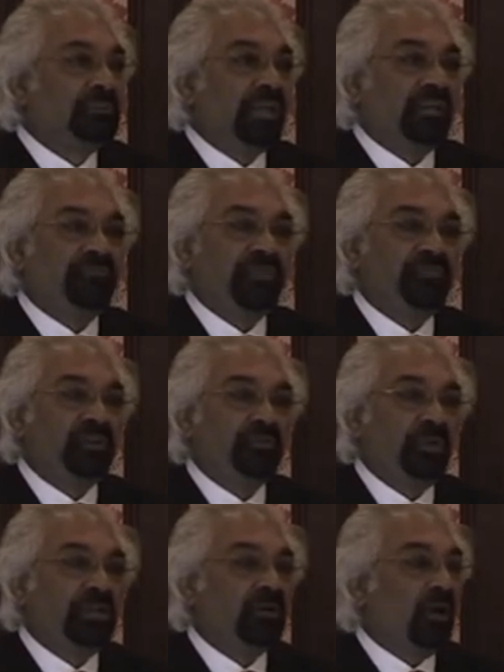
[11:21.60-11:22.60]
$10, $15, $20
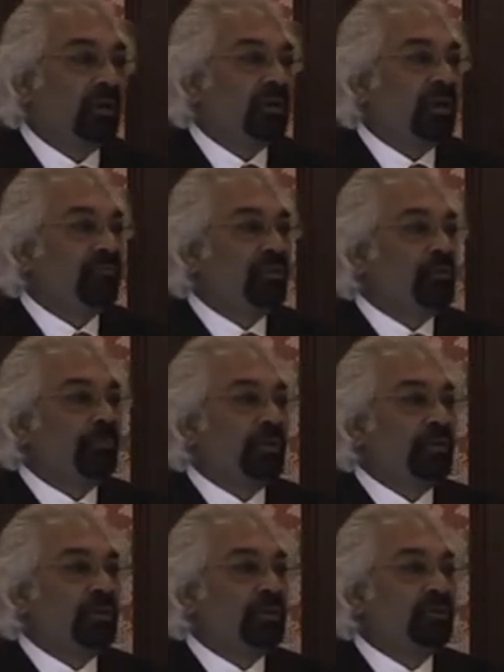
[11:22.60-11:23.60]
revenue per
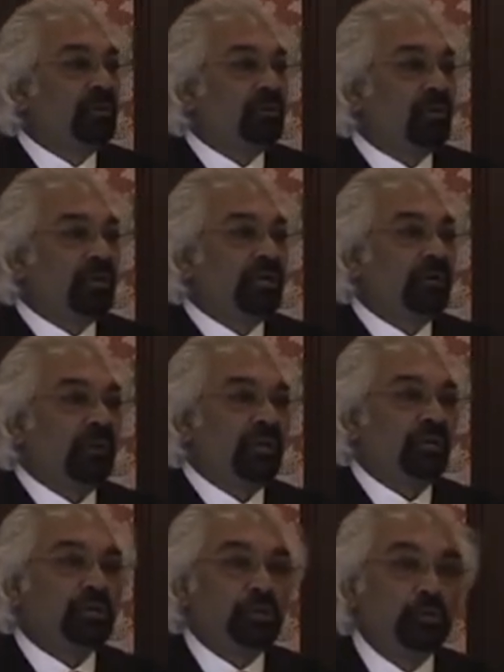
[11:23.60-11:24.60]
year, you are talking about
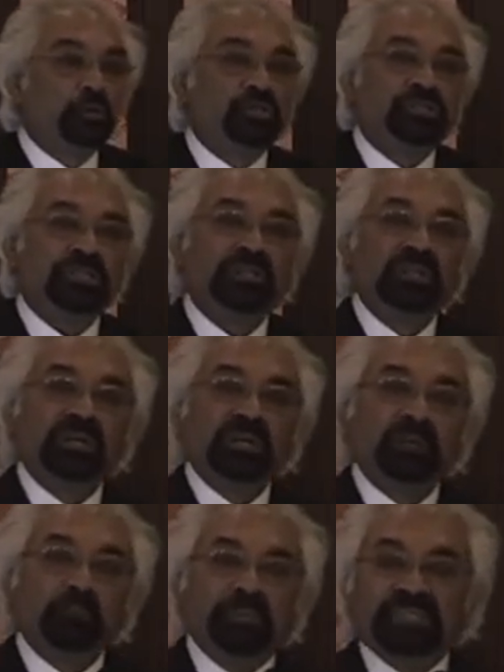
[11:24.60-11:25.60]
a huge
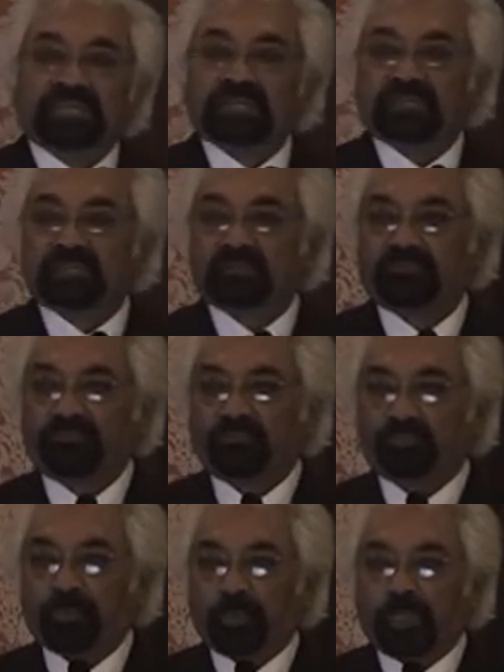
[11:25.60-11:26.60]
business.
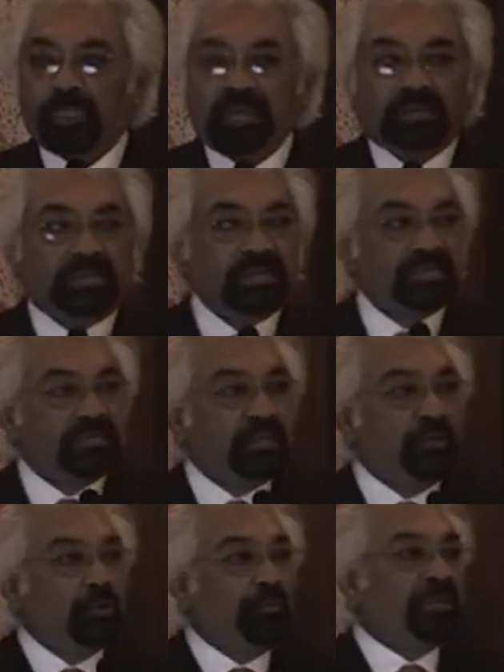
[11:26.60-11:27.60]
This is
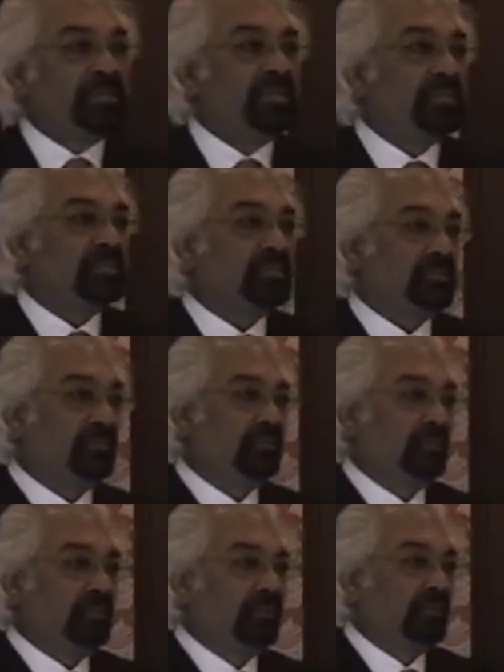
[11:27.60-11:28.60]
a new business
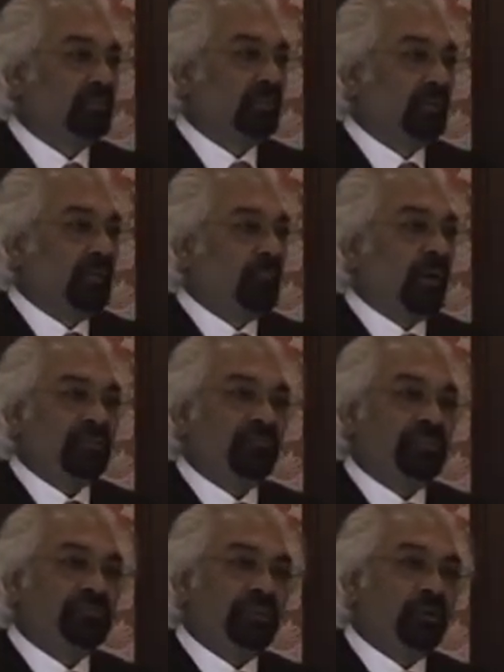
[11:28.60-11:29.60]

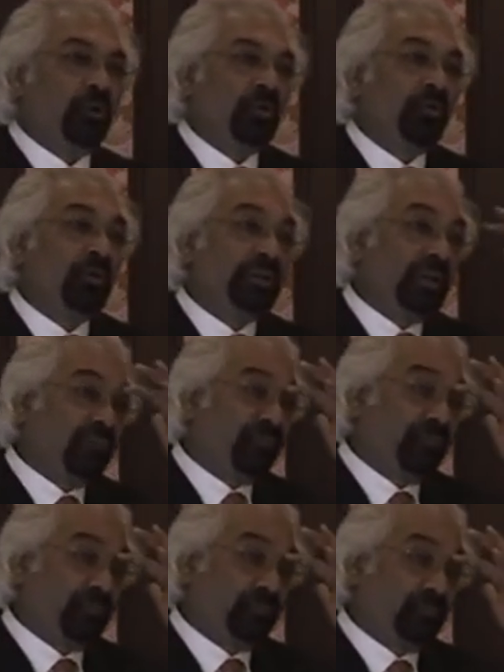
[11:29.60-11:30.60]
about which we don't know
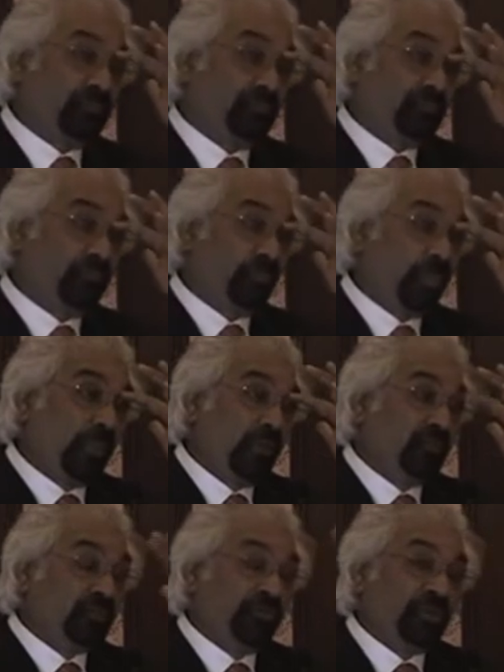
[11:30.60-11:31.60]
enough.
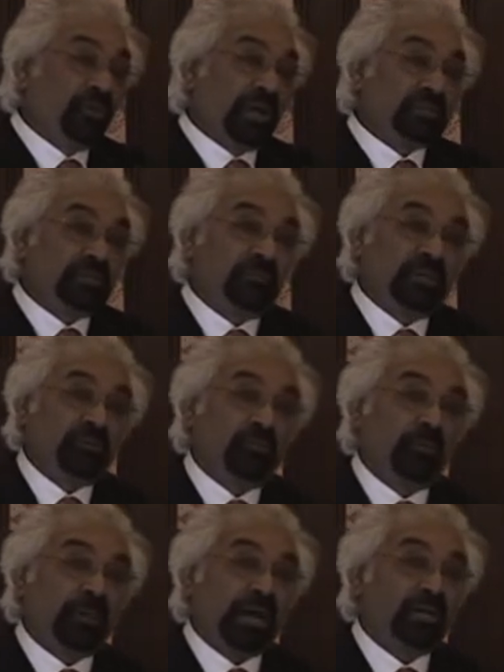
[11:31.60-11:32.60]
So when you ask somebody to
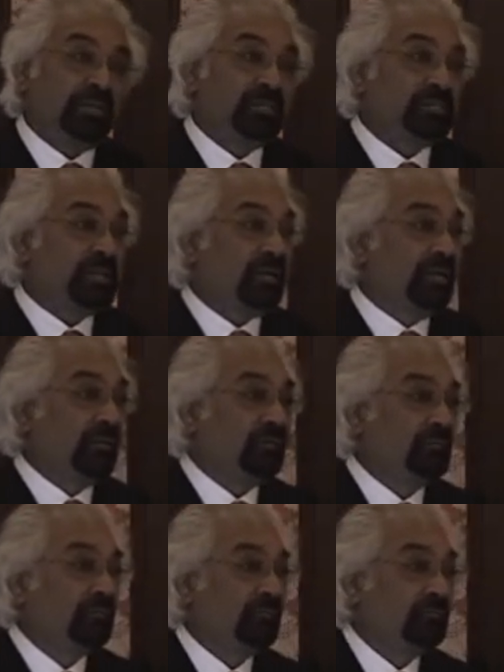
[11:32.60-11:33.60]
do a marketing
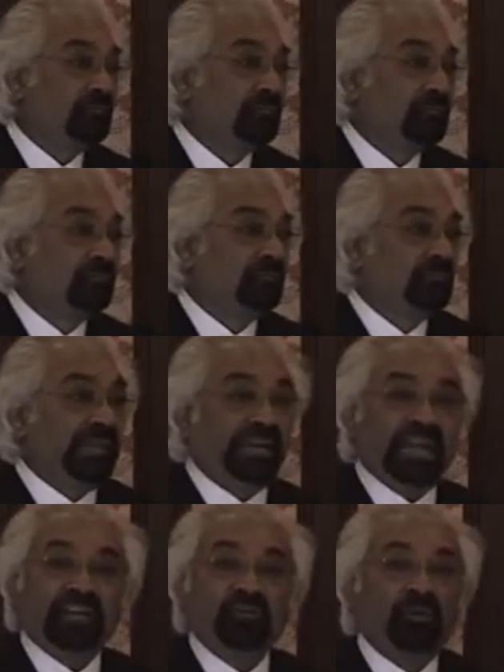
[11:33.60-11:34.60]
study, they
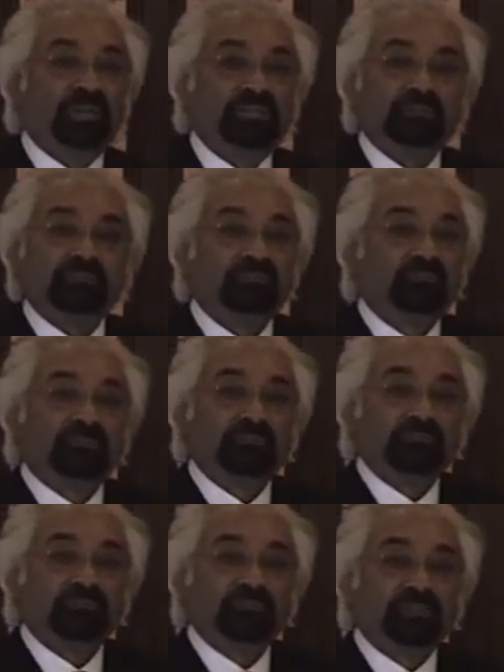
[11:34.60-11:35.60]
can't do
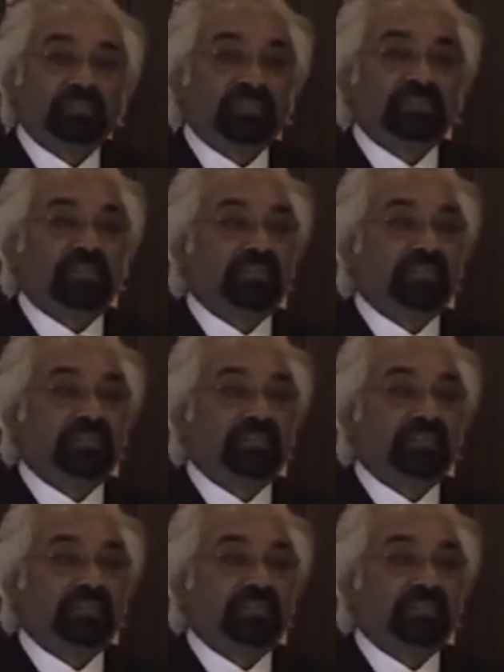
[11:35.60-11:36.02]
it. It doesn't